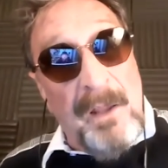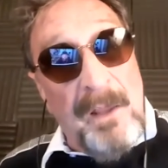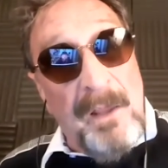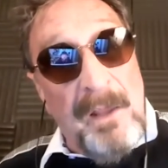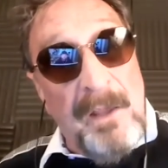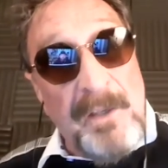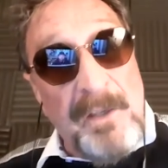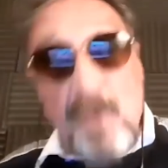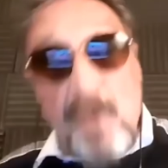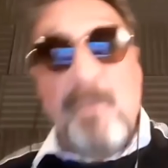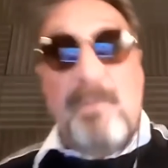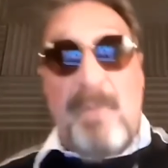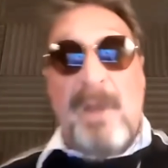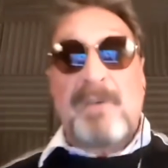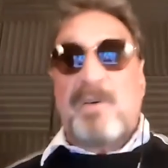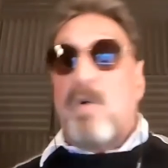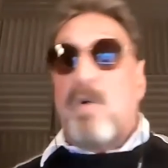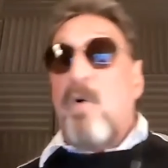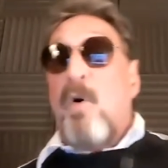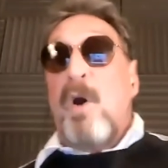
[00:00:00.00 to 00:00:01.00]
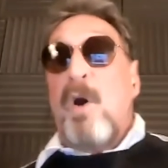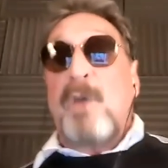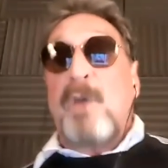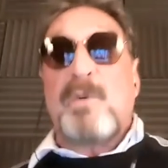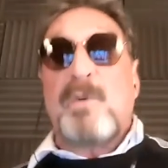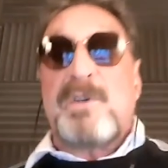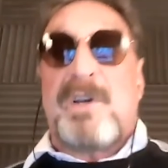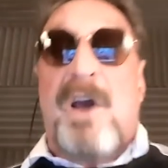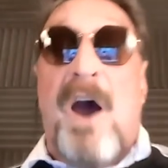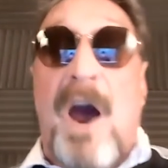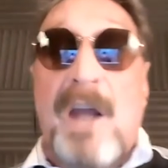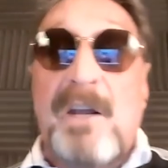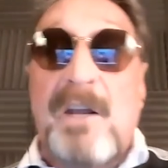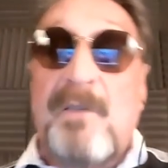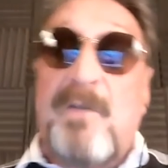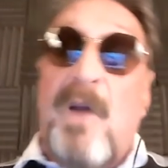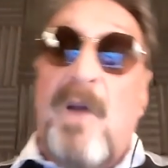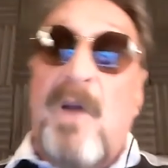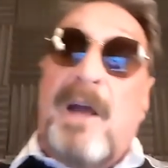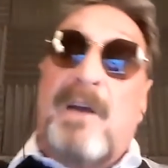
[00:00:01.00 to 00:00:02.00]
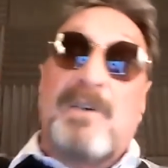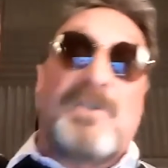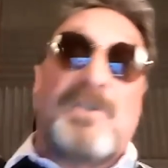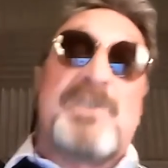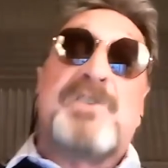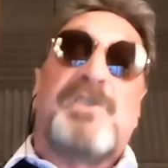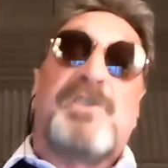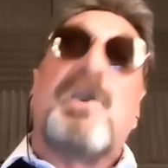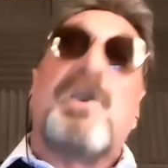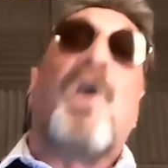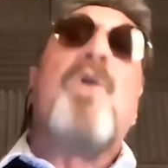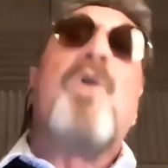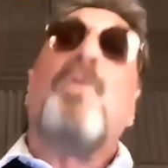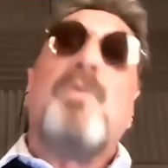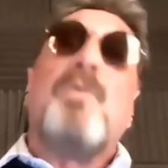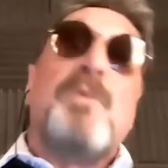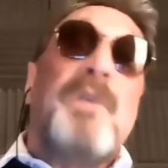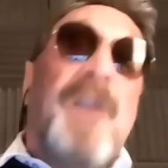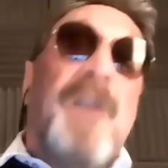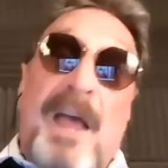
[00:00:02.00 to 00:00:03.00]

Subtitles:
And so Bitcoin was kind of like a Stone